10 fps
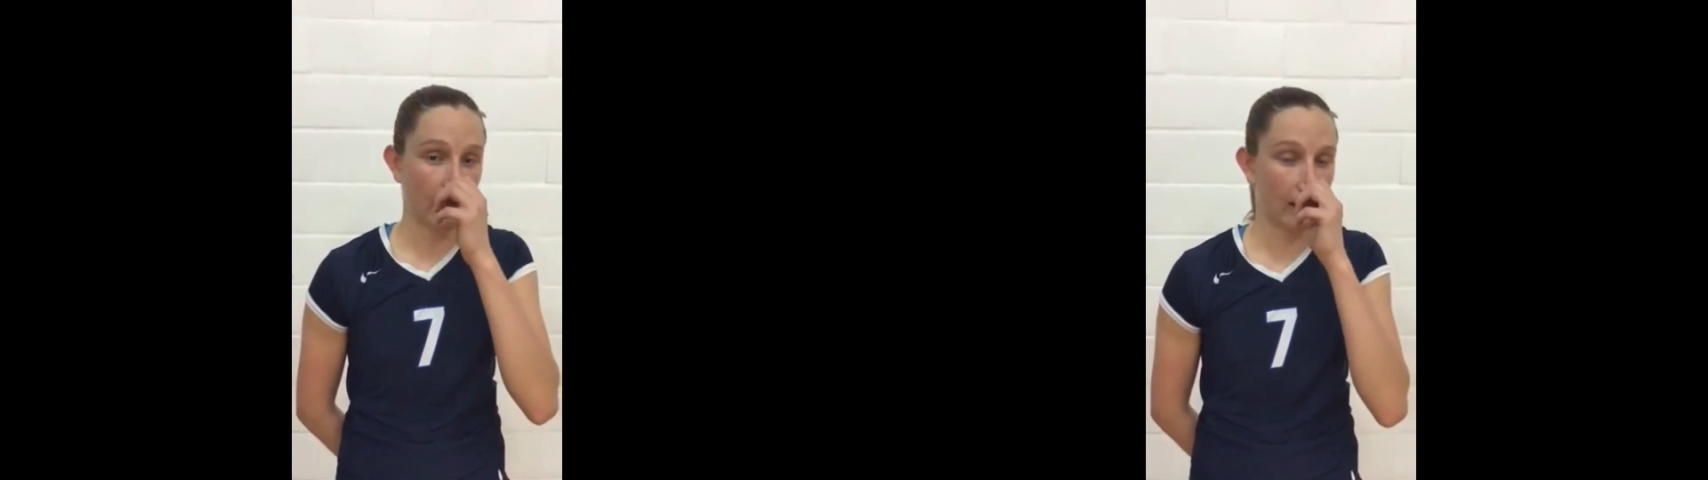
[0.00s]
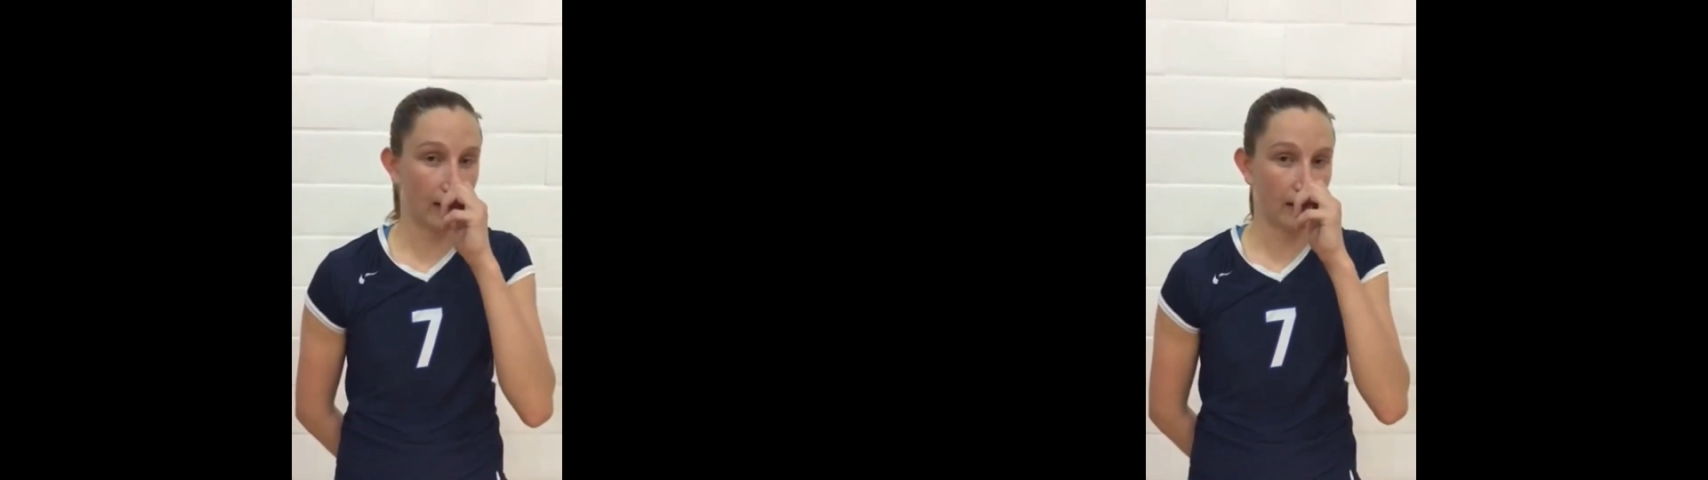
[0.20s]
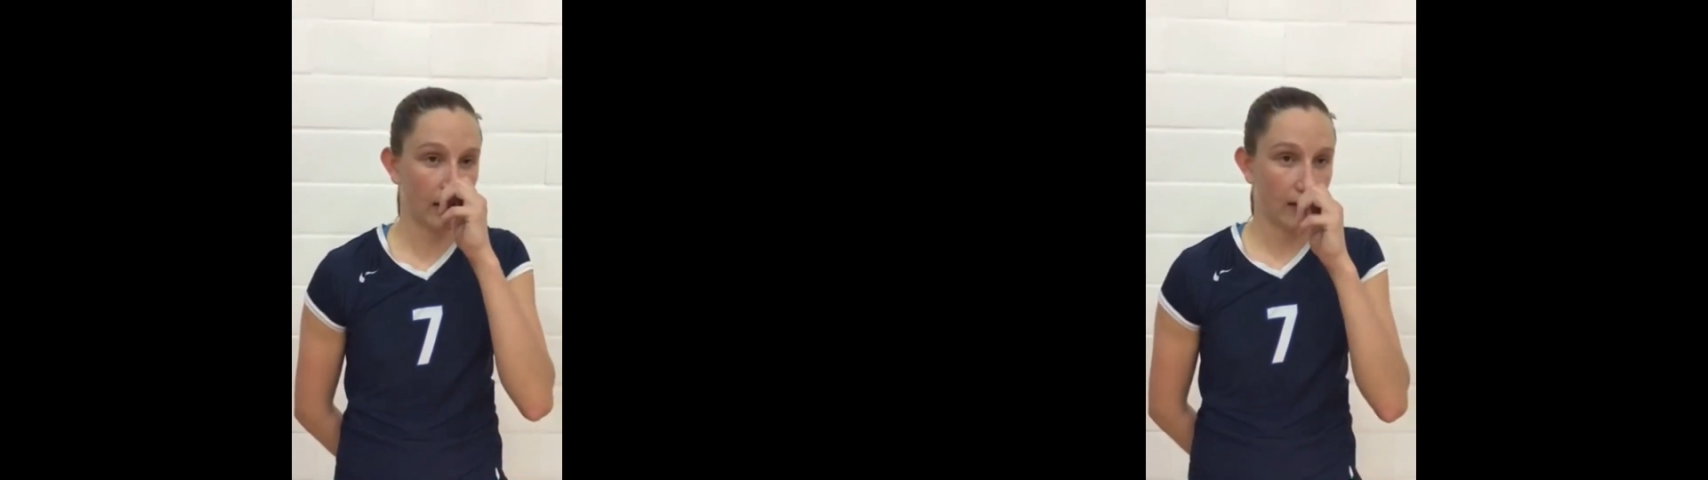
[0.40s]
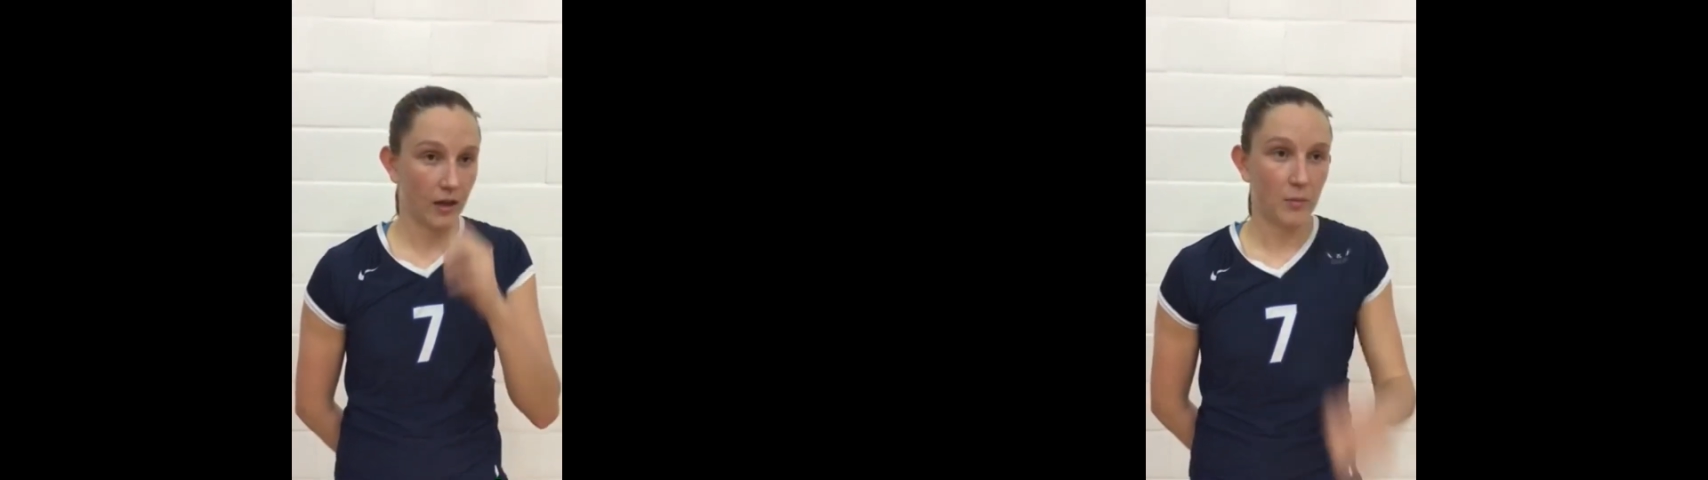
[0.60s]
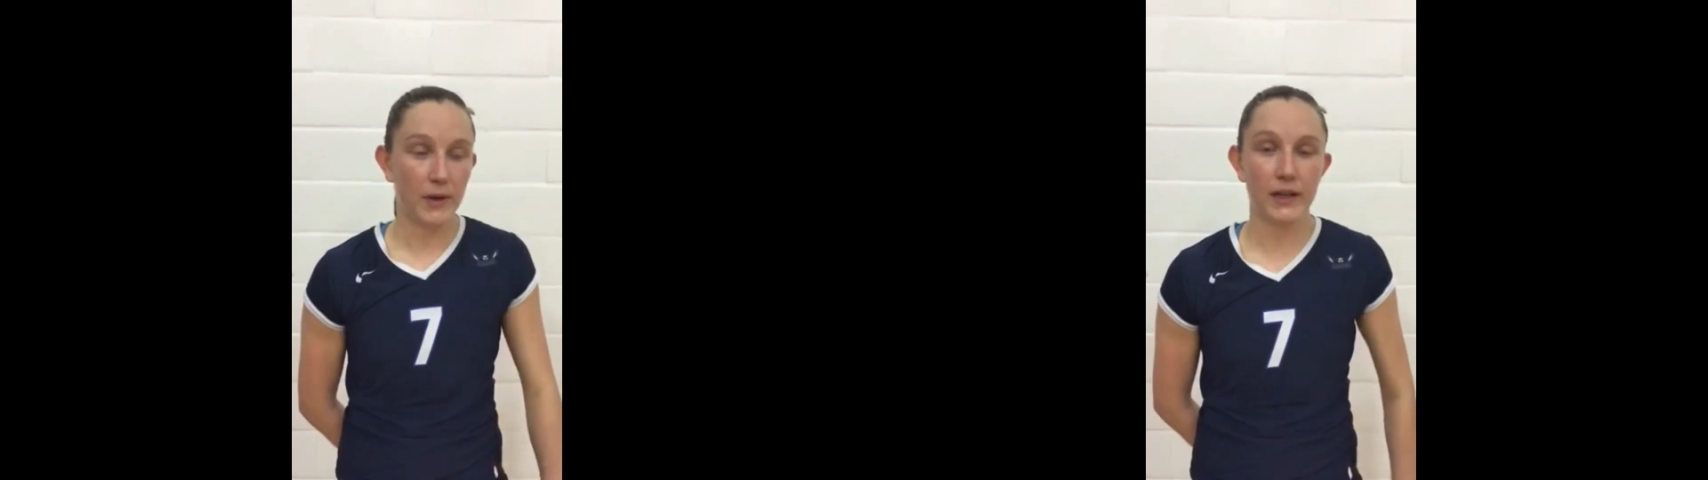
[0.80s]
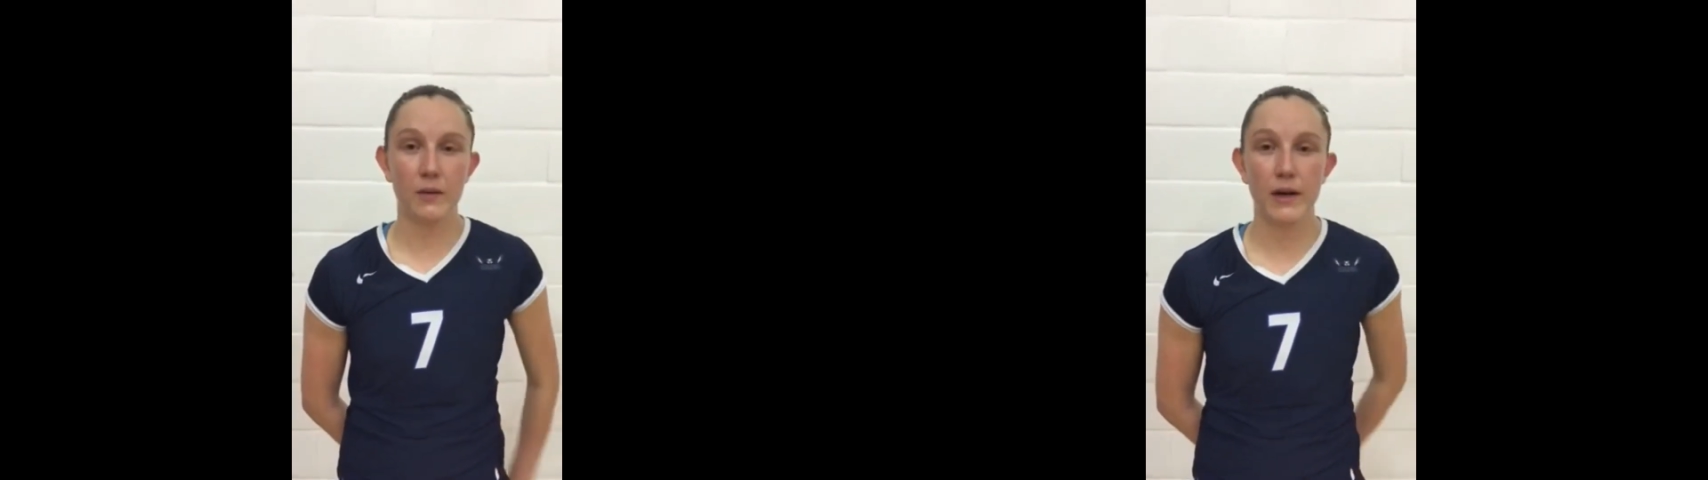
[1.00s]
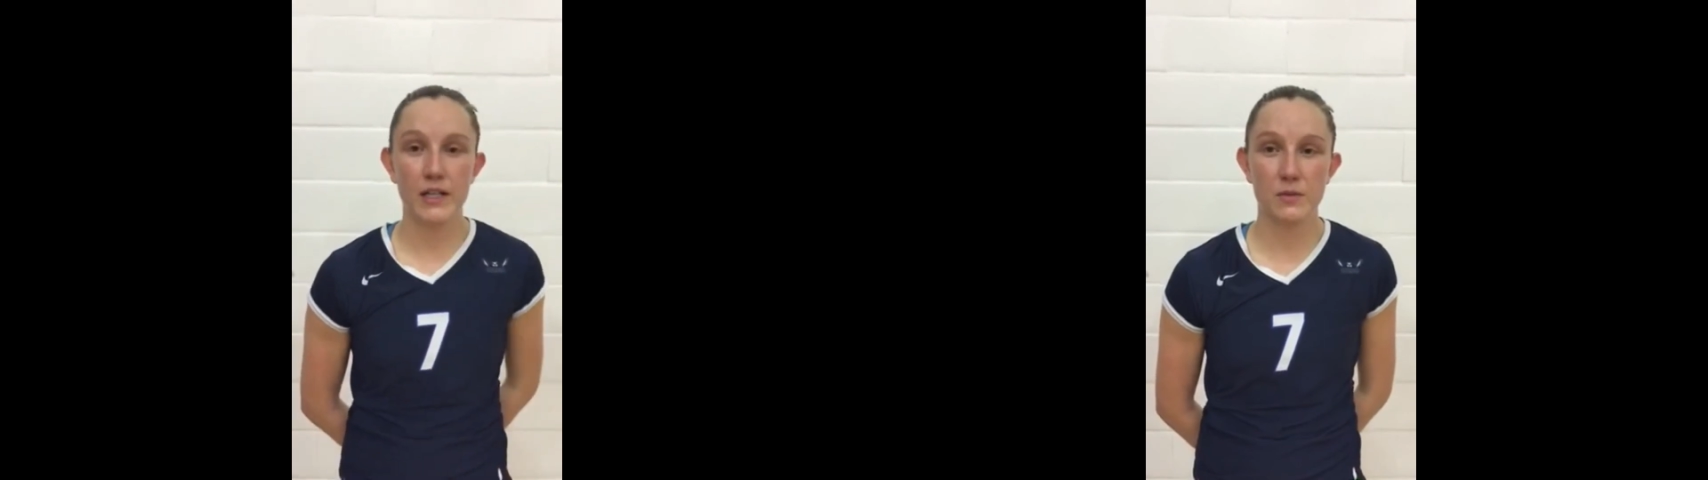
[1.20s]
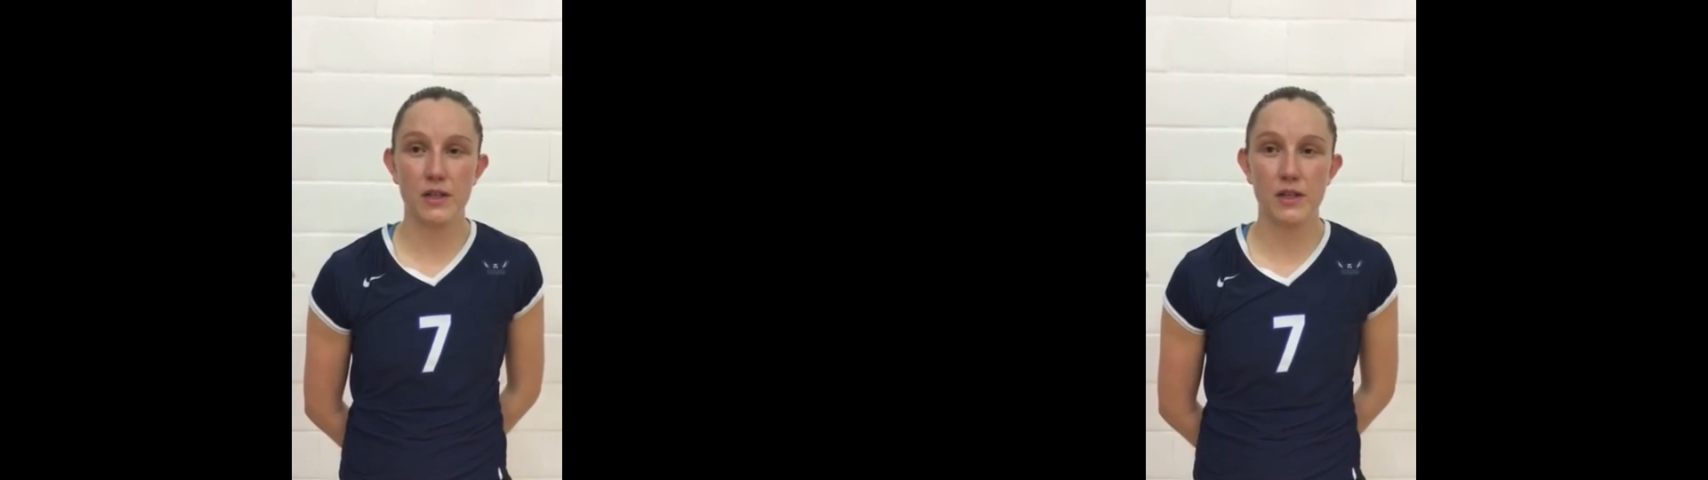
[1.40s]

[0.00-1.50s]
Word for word: Uh, family wise,